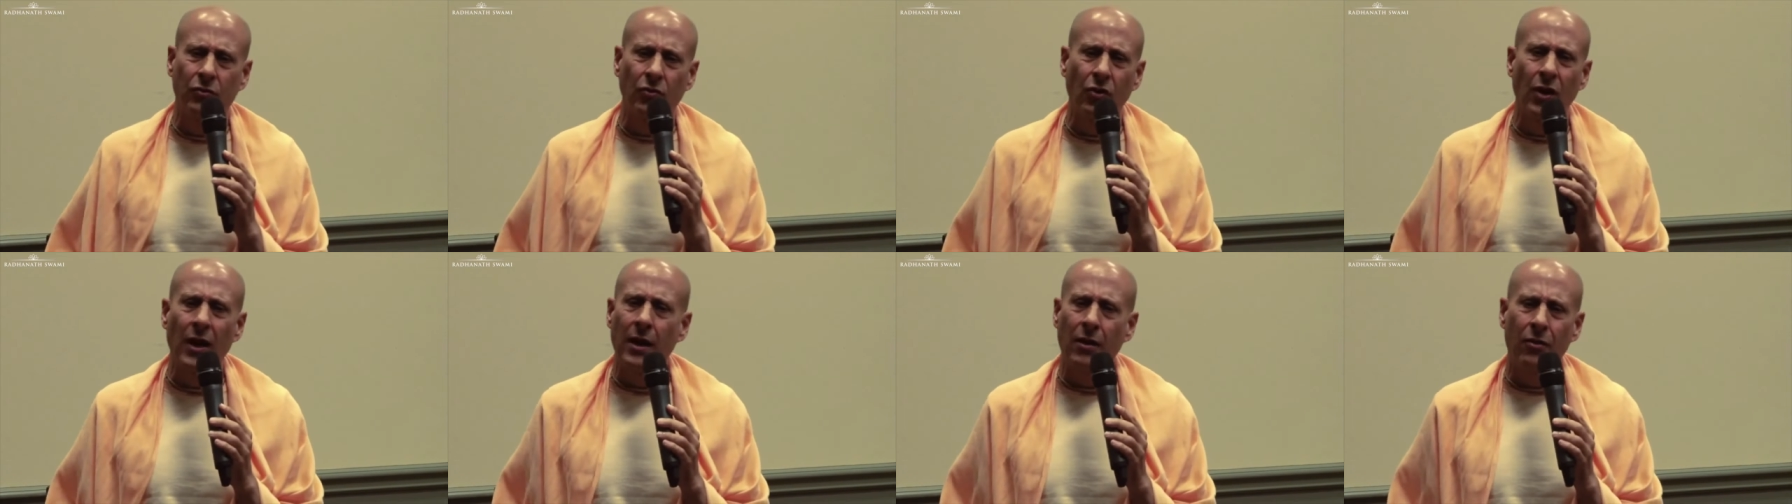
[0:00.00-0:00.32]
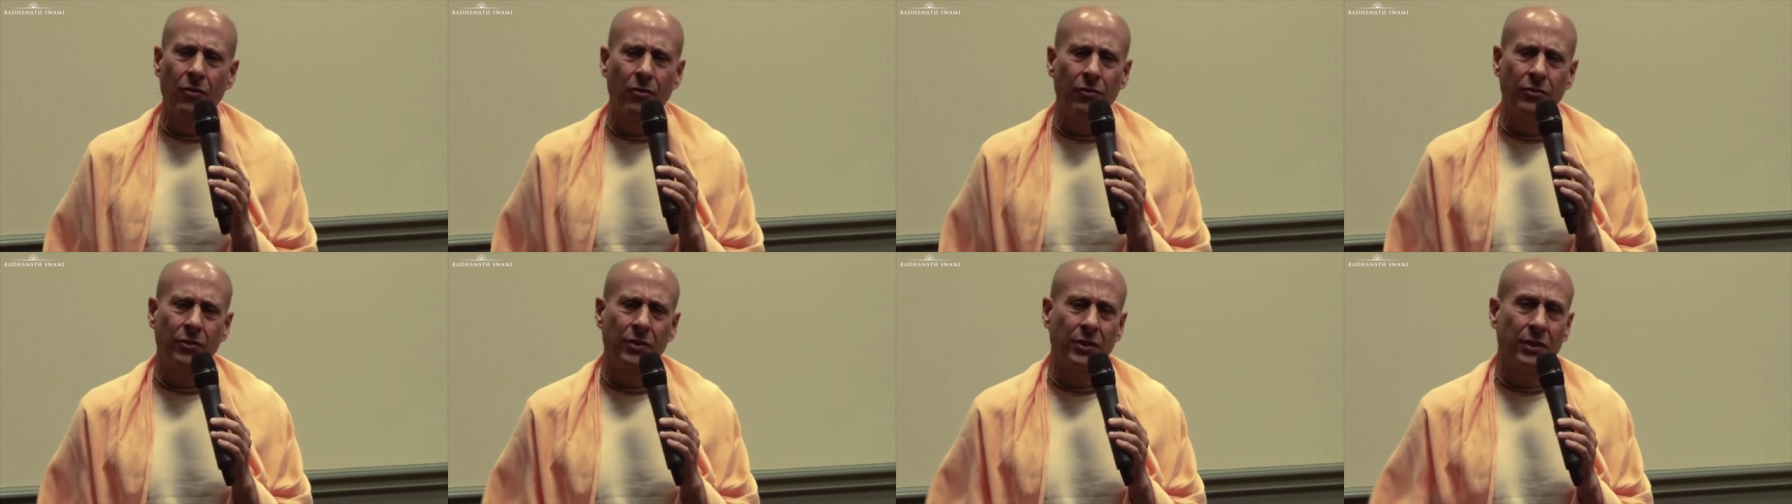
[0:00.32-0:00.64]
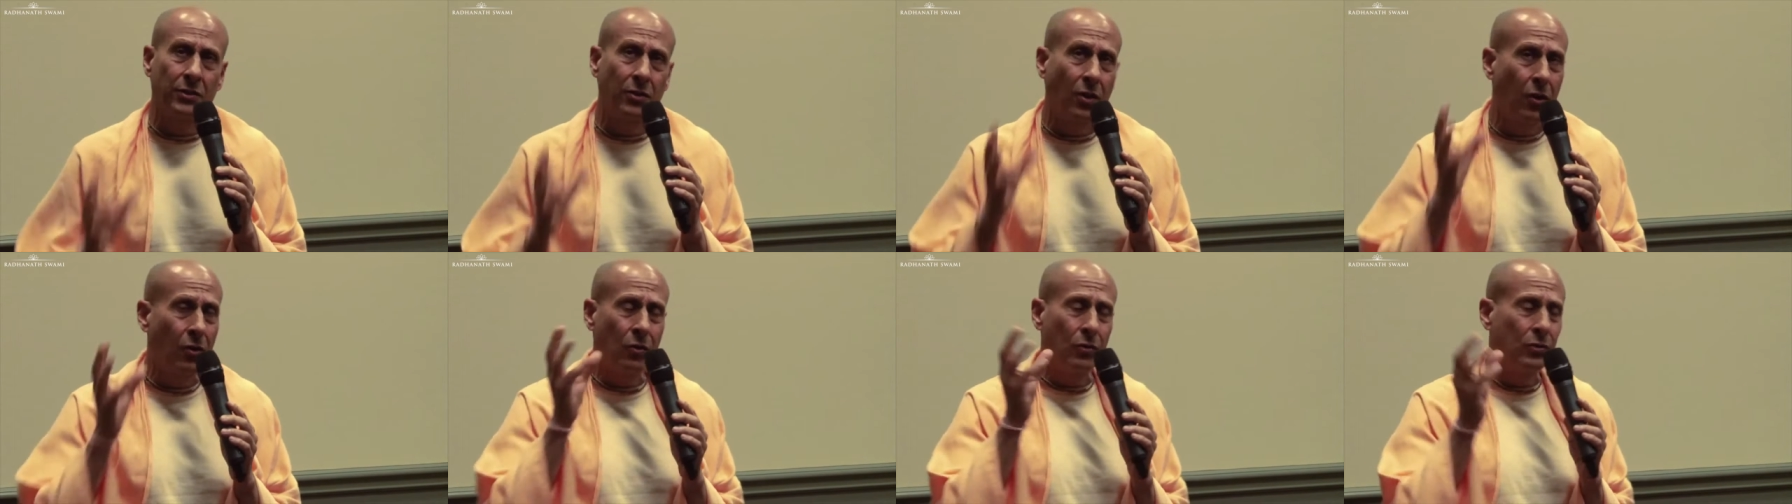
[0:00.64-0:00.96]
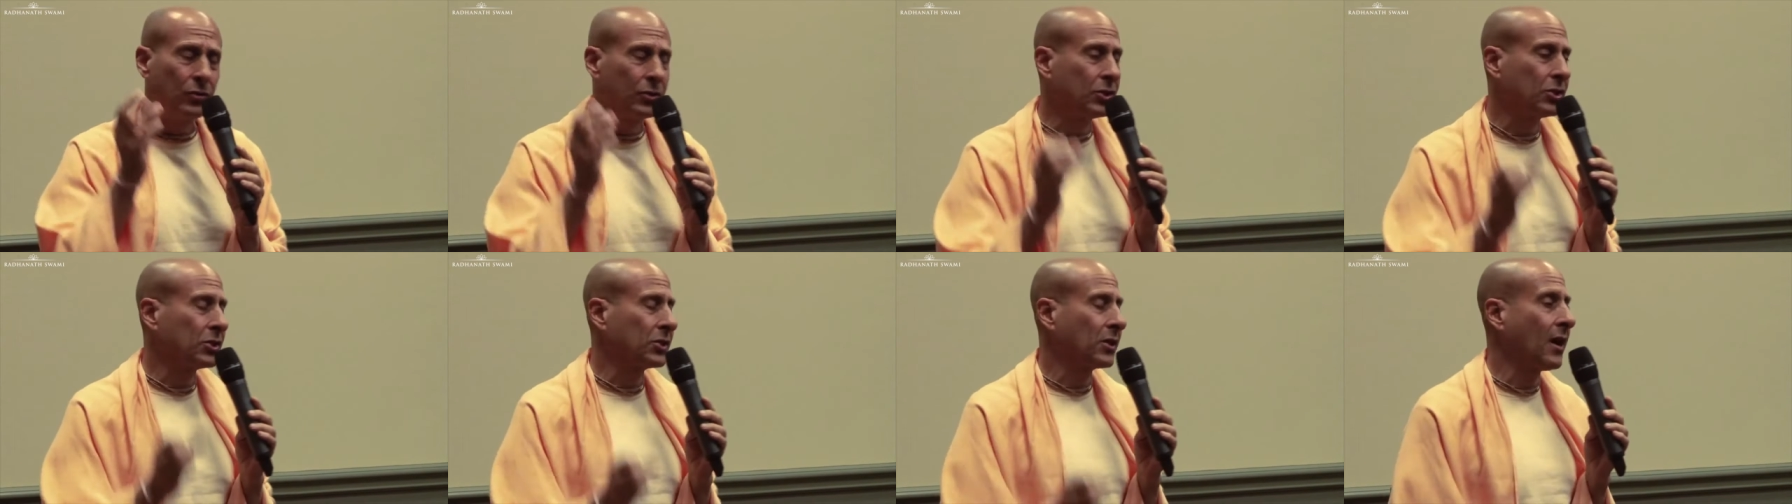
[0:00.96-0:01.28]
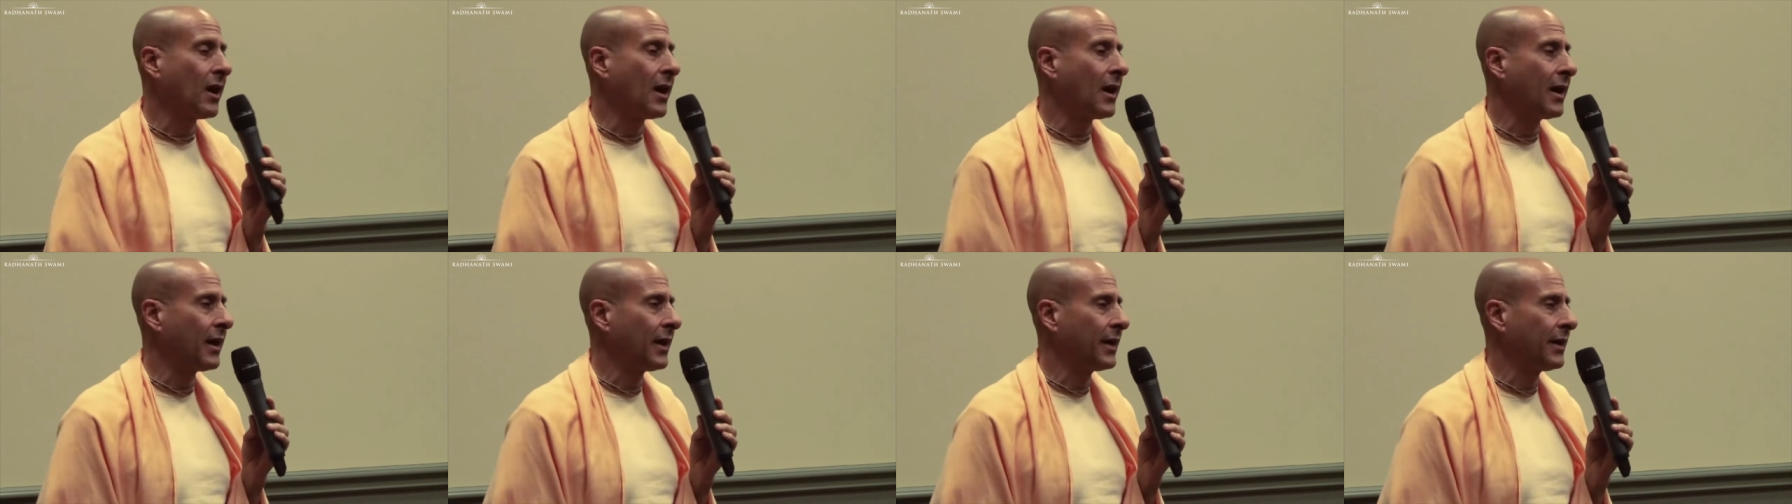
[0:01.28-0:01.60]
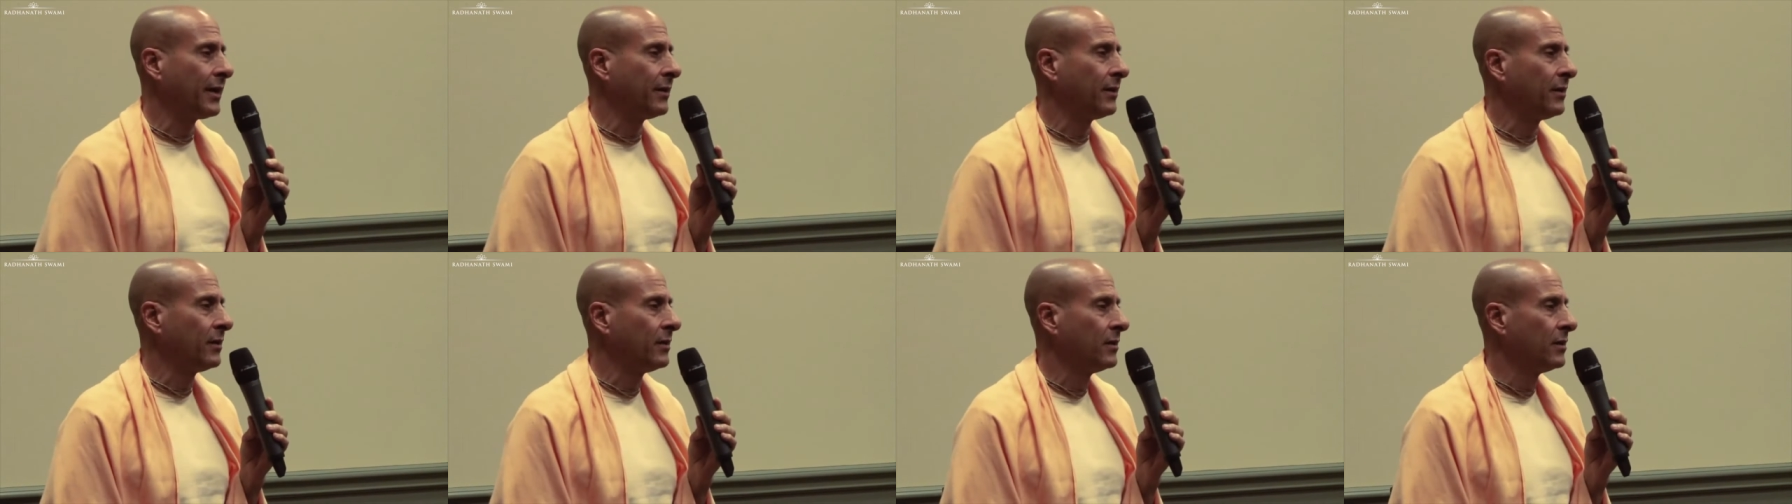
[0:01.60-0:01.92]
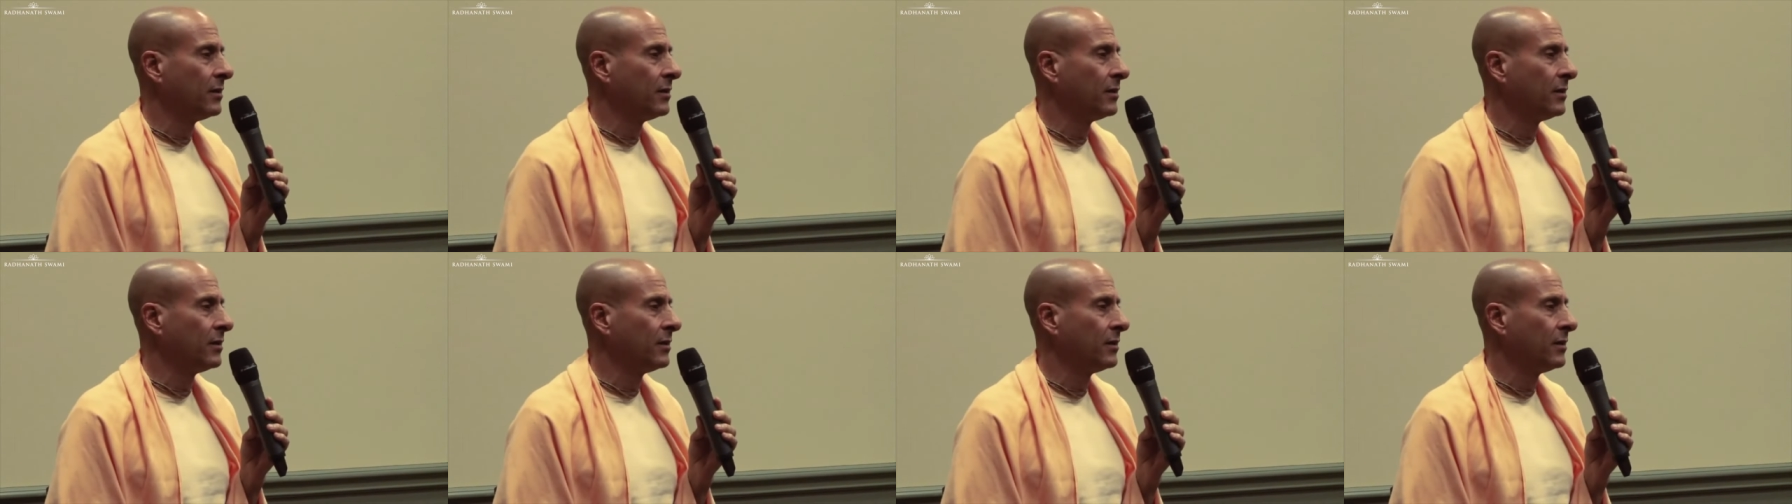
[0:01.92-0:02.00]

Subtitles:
ground and the whole sky,